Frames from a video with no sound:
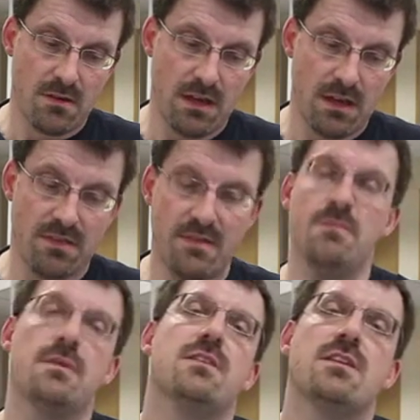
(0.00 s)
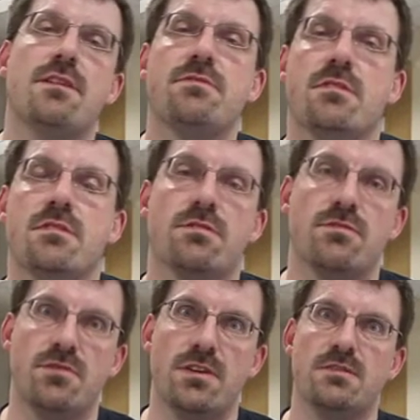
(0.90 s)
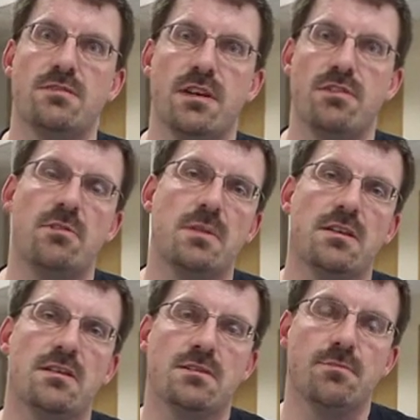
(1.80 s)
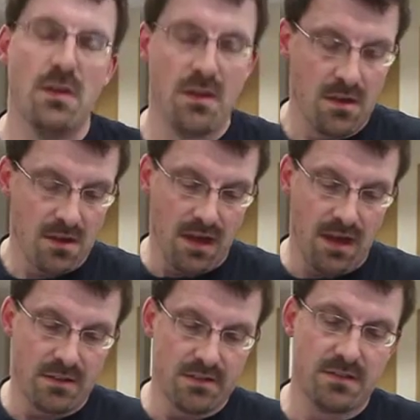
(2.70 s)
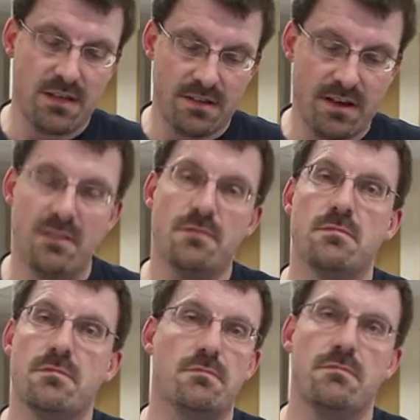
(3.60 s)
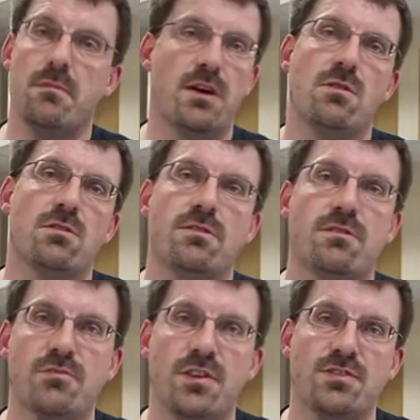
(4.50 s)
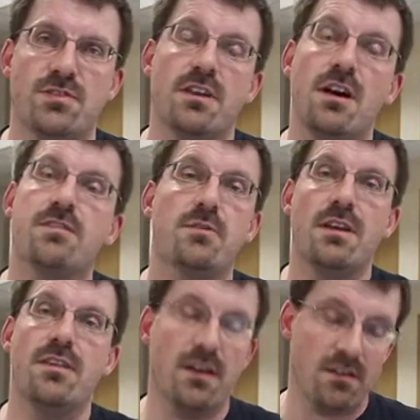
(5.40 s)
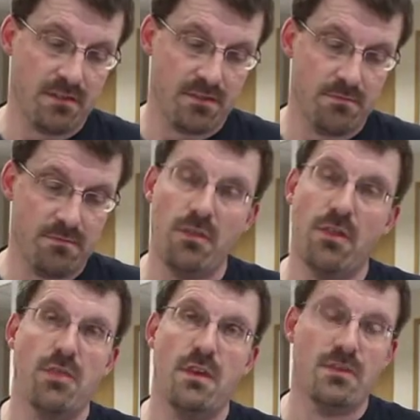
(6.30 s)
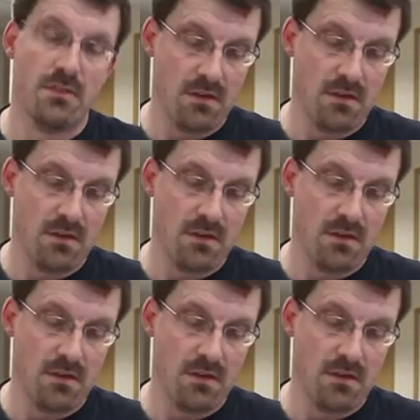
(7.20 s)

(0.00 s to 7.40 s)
it's something that I have to concentrate extremely hard on, and it takes up my whole concentration. I can't do anything else other than this.